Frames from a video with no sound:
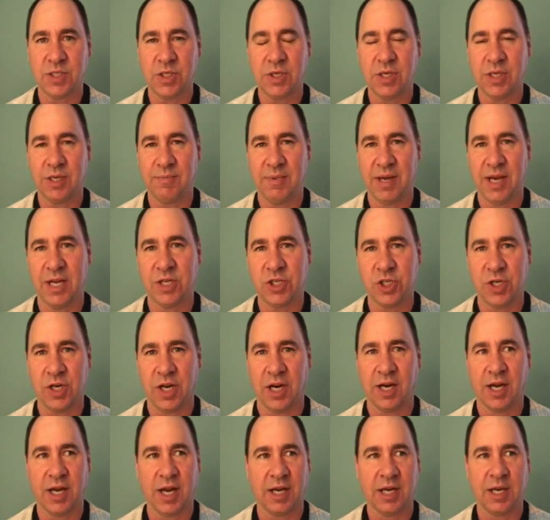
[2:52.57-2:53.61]
So you can imagine
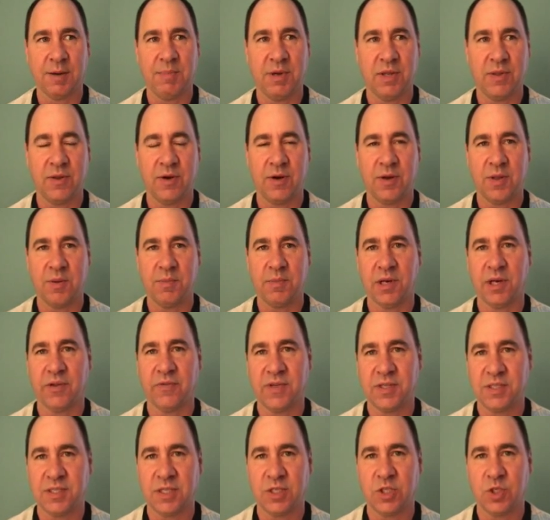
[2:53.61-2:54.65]
I come in there in the middle of
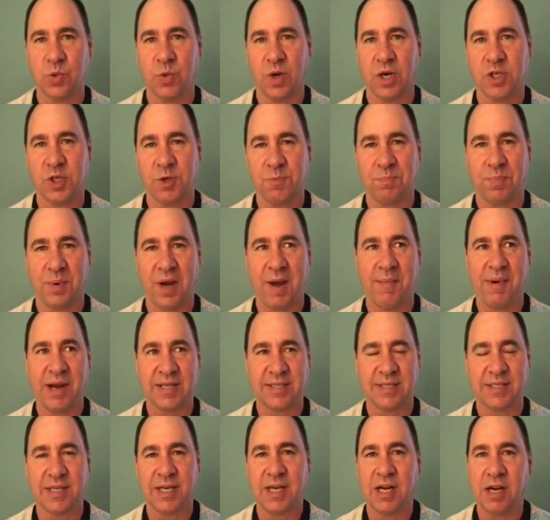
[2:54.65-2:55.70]
this situation by
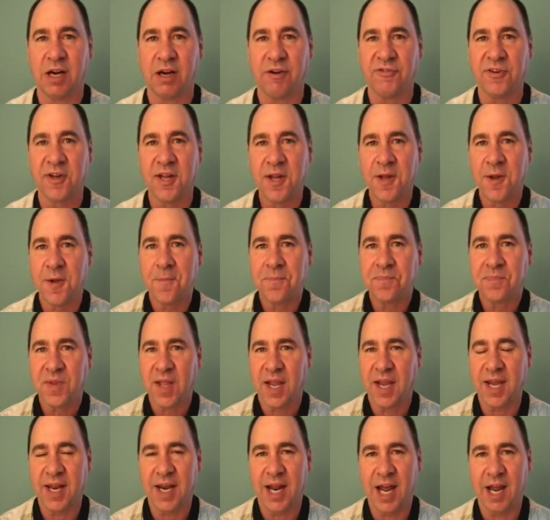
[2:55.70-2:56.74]
myself,
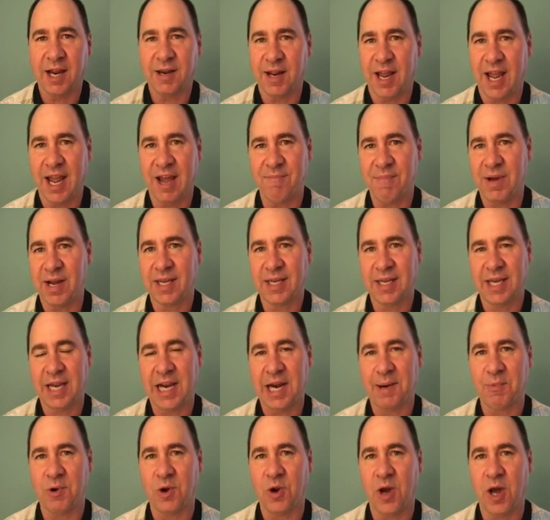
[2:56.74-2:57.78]
and I have my
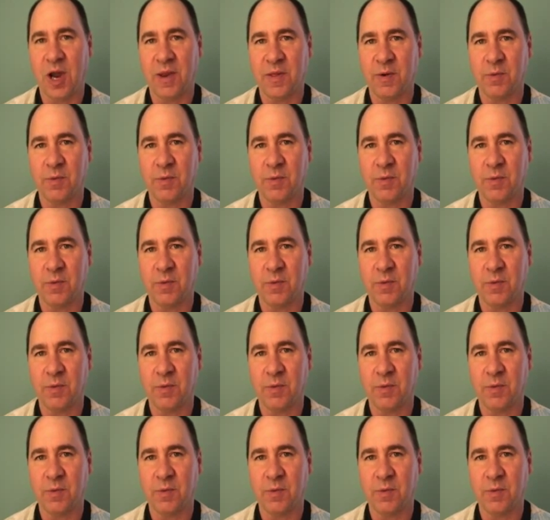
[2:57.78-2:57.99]
camera on.